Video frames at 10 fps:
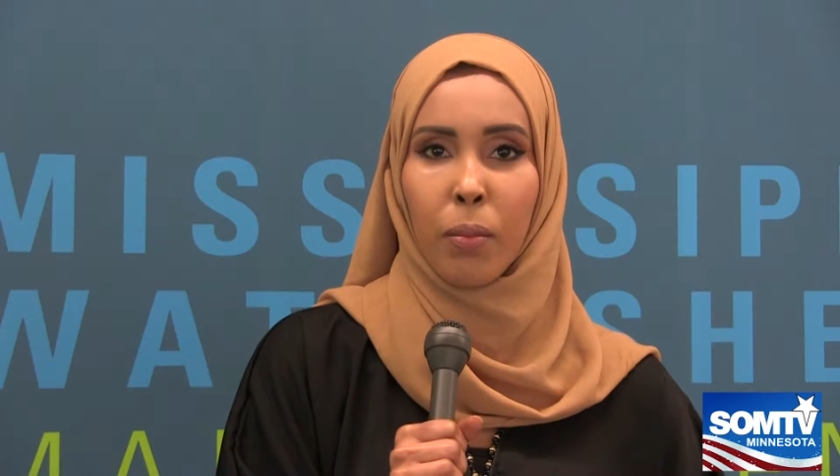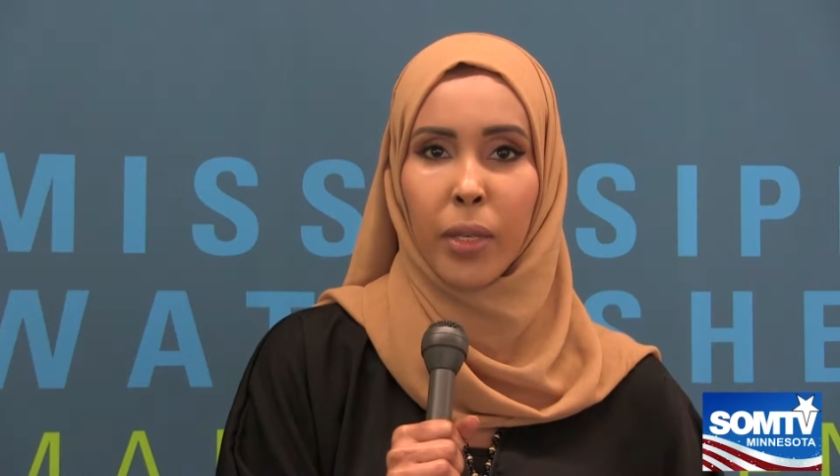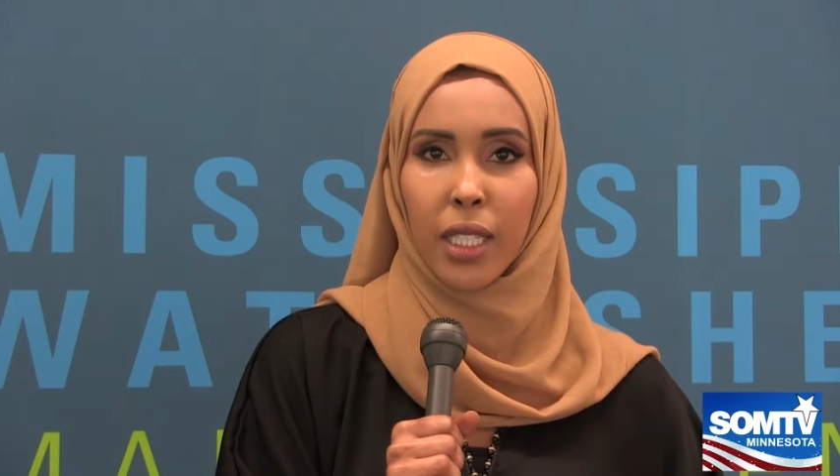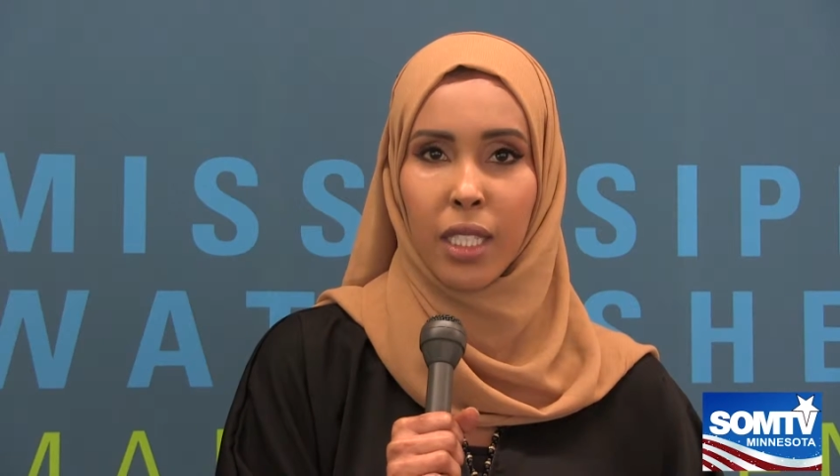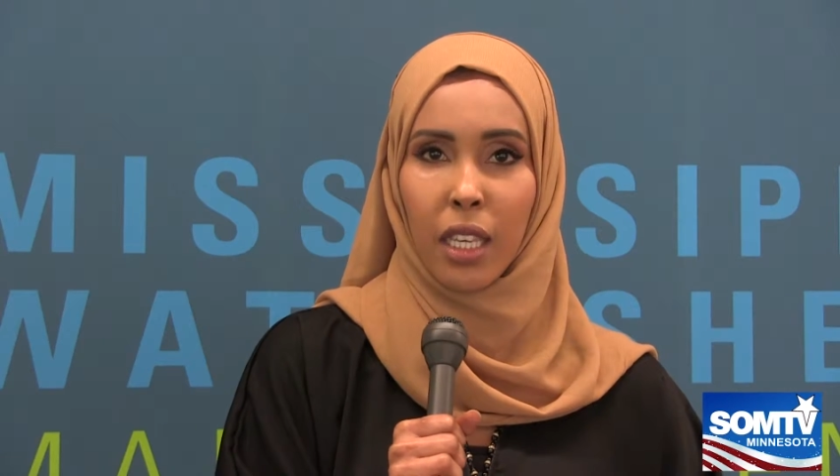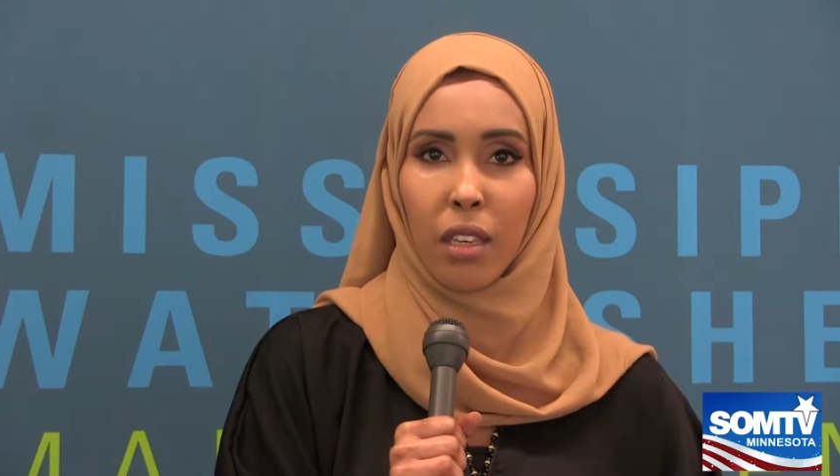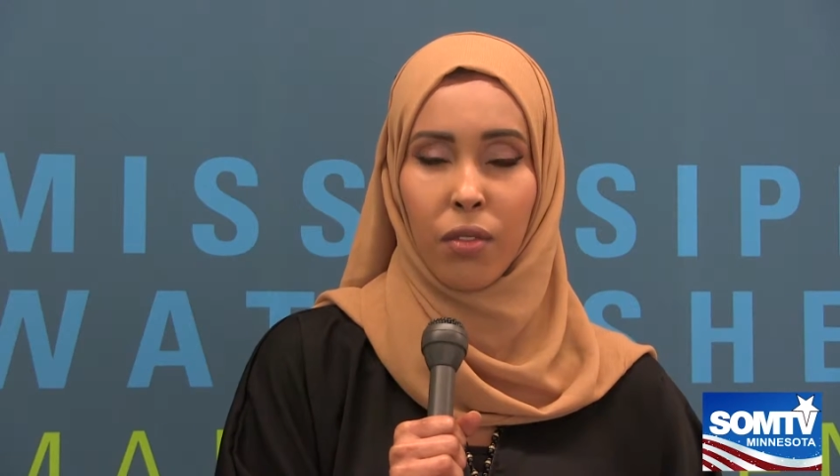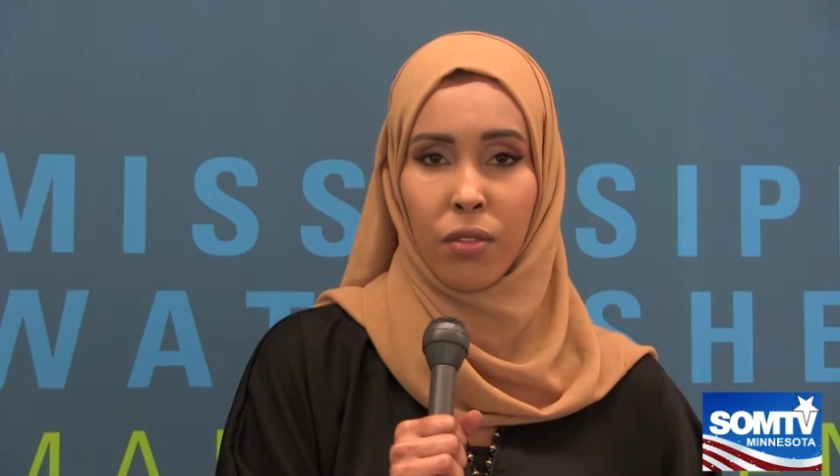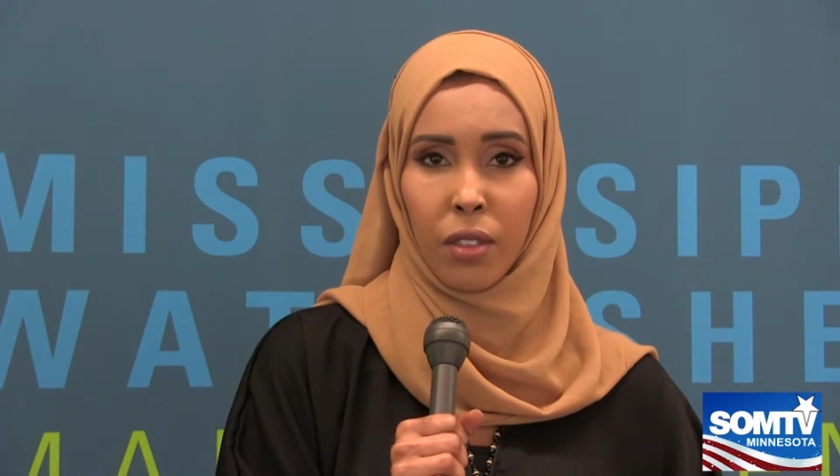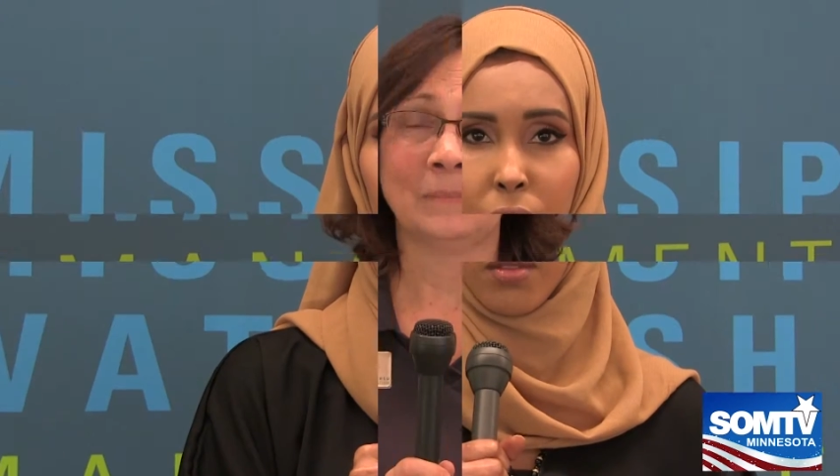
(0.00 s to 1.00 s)
keep it
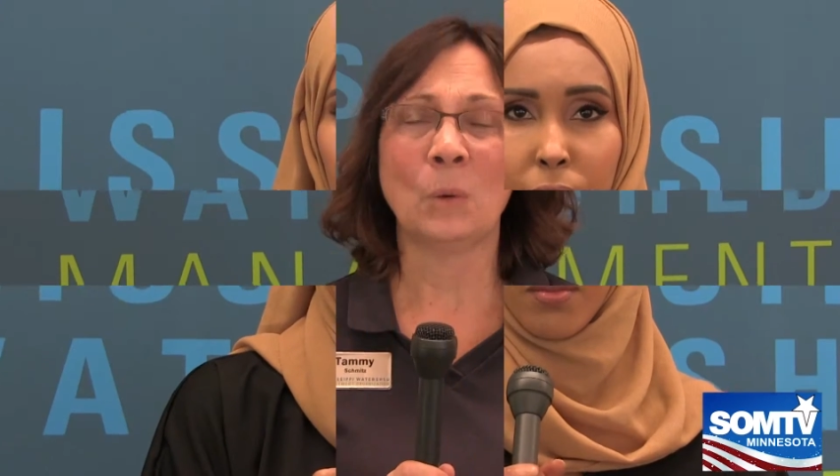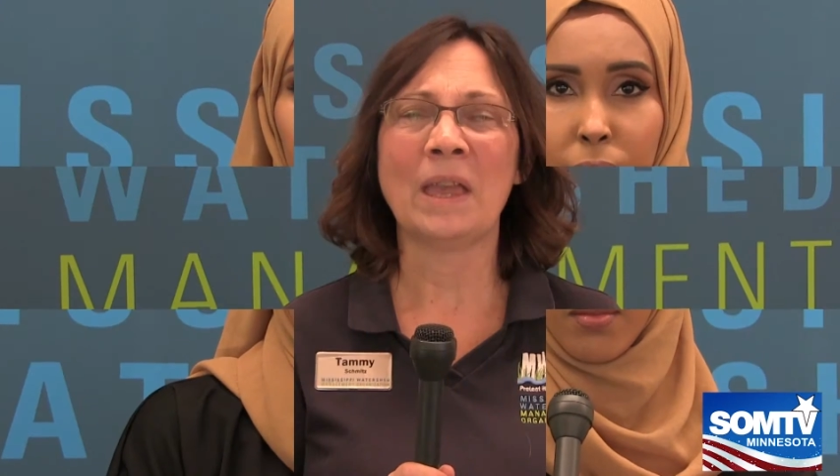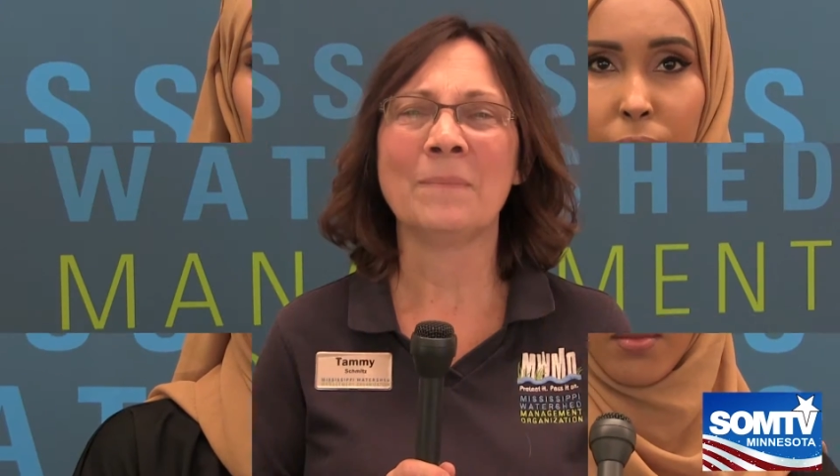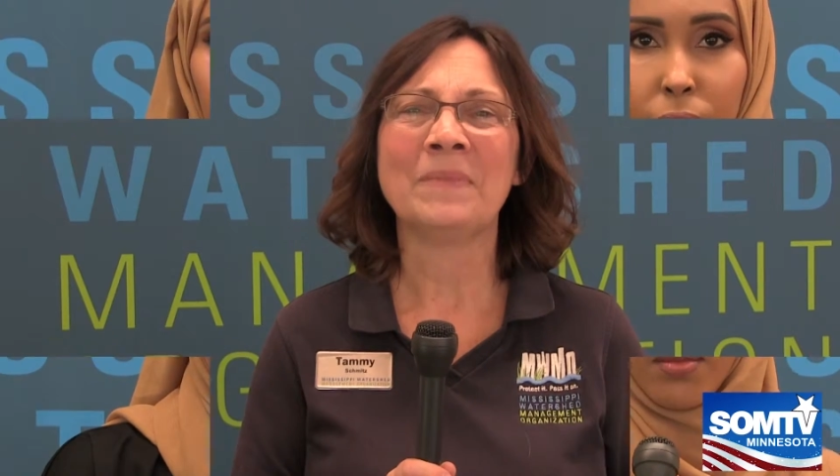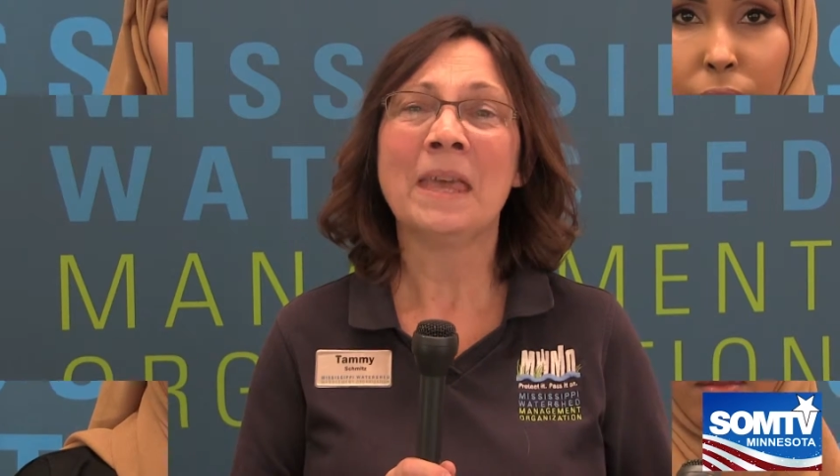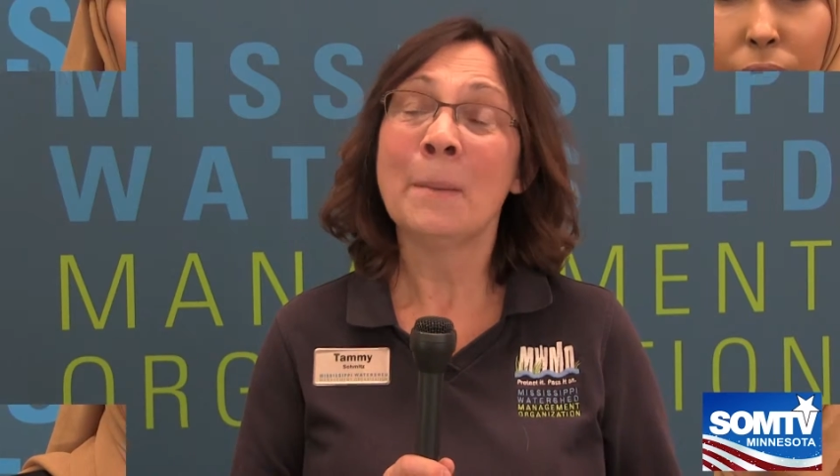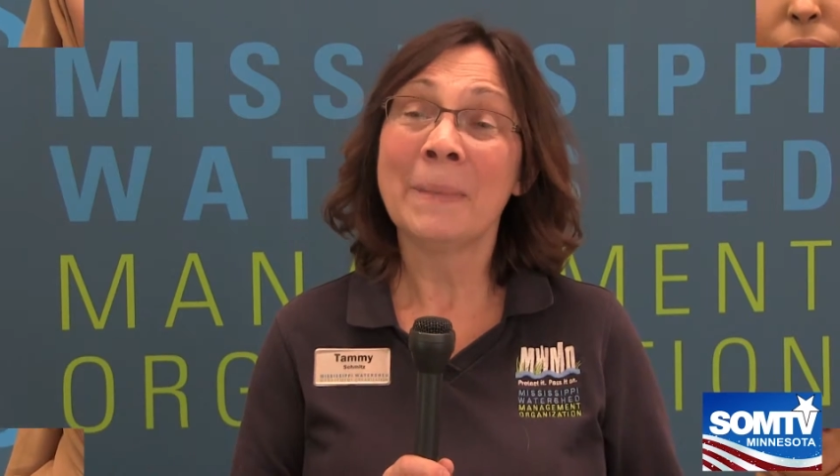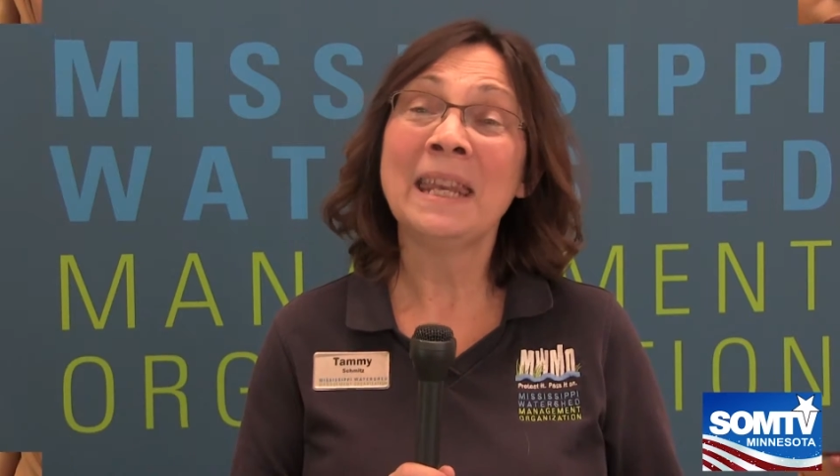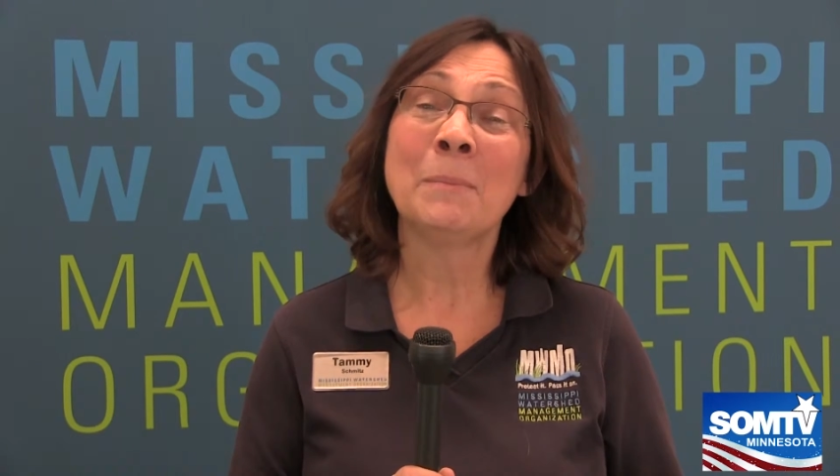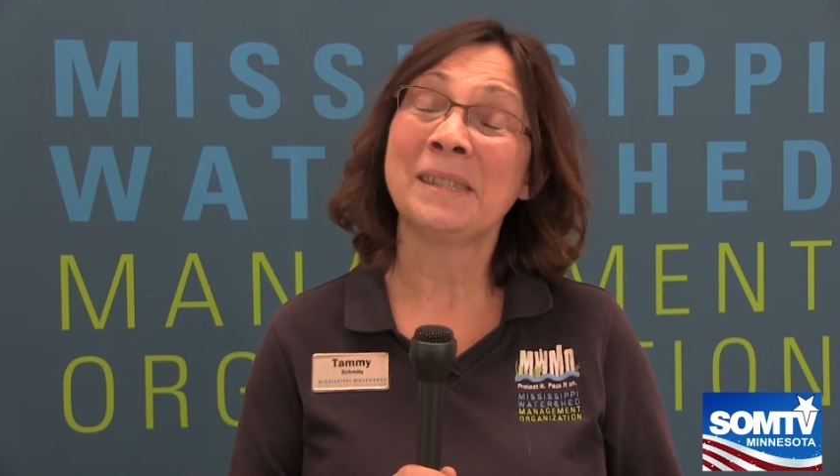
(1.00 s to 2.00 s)
safe.
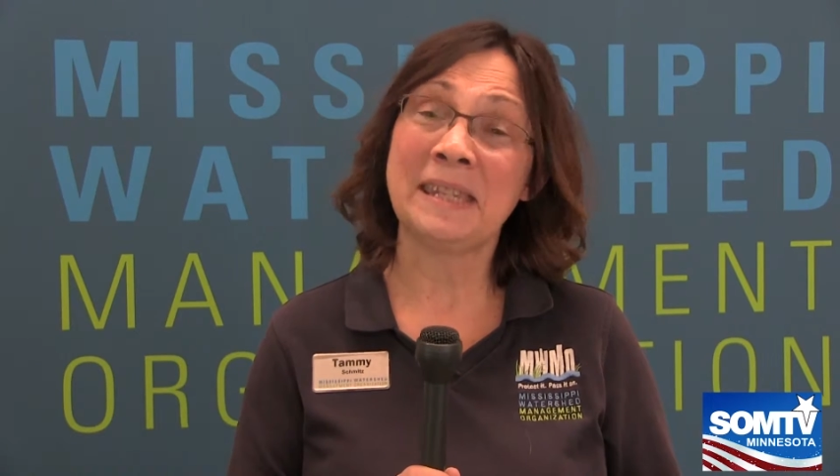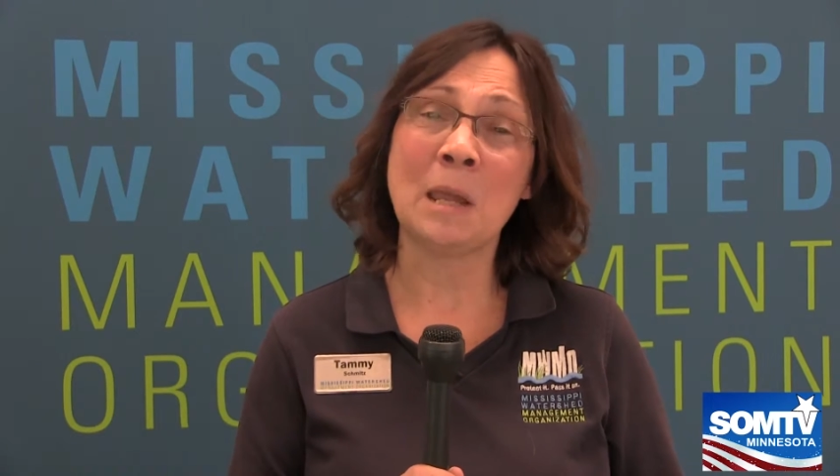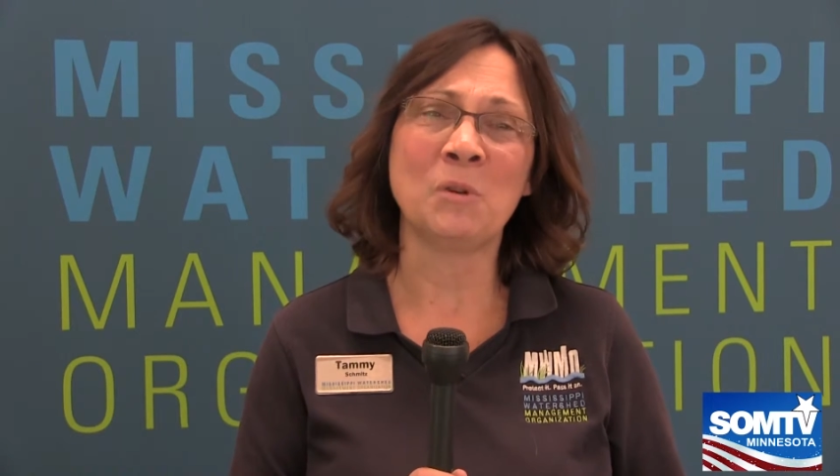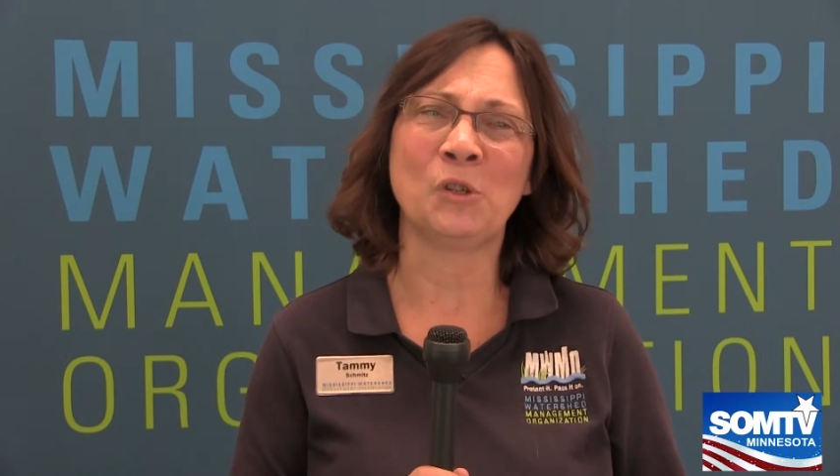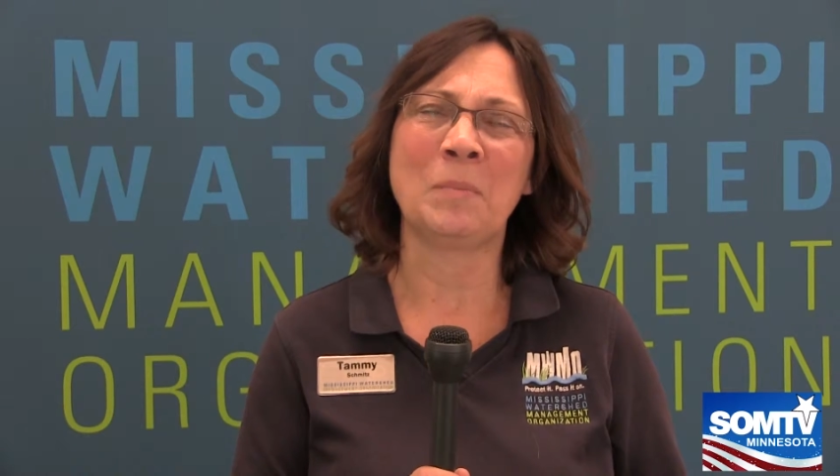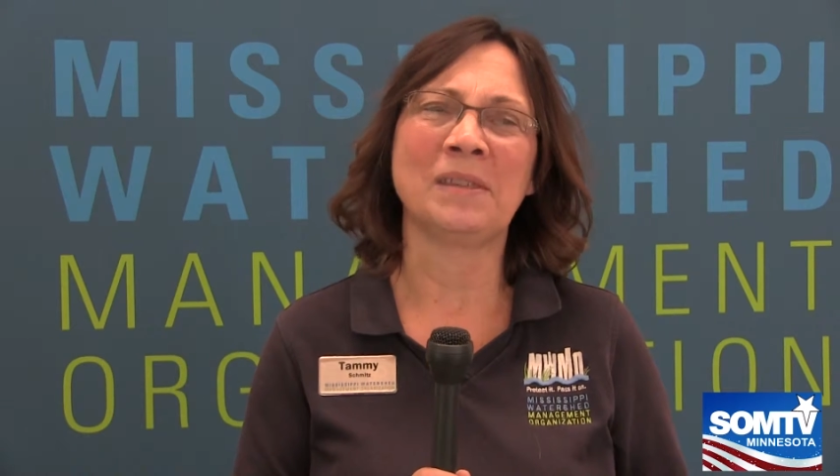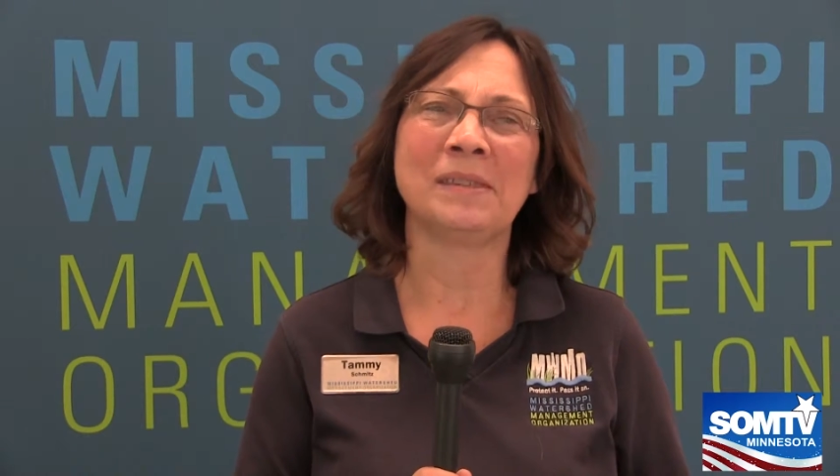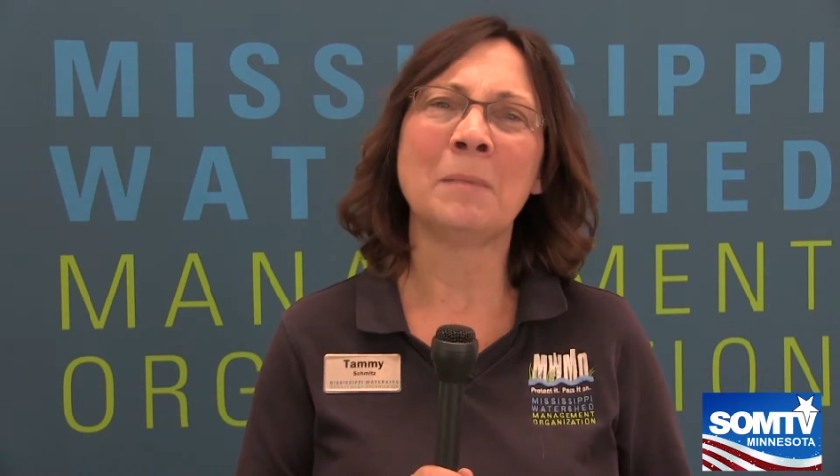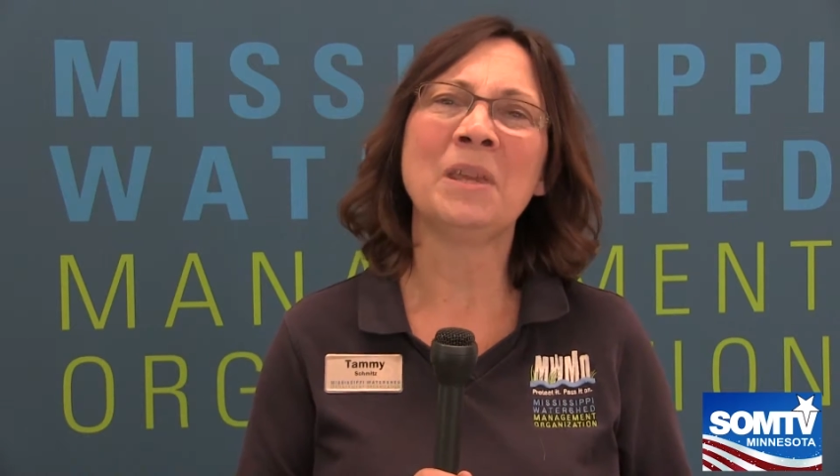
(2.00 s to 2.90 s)
My name is Tammy Schmitz.